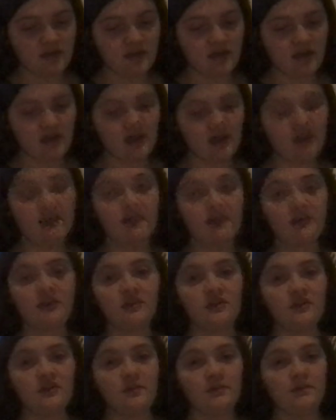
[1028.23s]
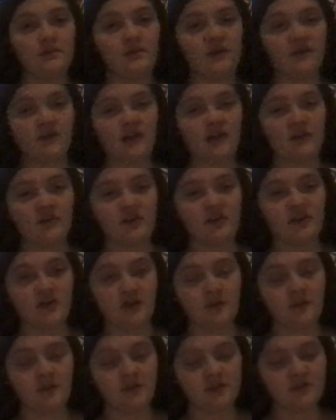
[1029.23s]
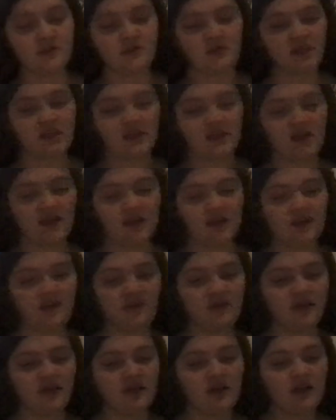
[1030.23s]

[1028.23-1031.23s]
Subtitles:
And I'd like you to, if you have your notebooks with you, I'd like you